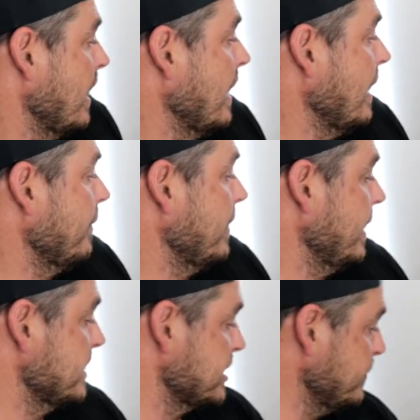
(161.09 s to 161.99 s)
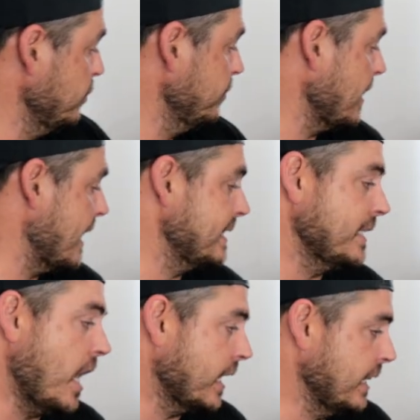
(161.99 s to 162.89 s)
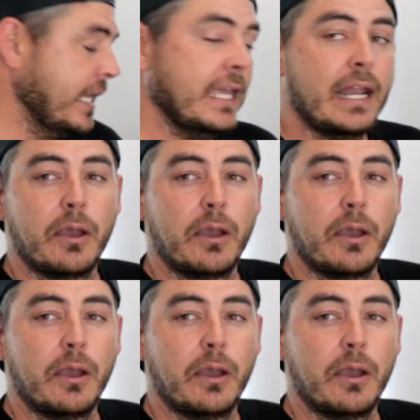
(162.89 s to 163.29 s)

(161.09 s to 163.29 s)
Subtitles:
It's smooth, I did not clay it.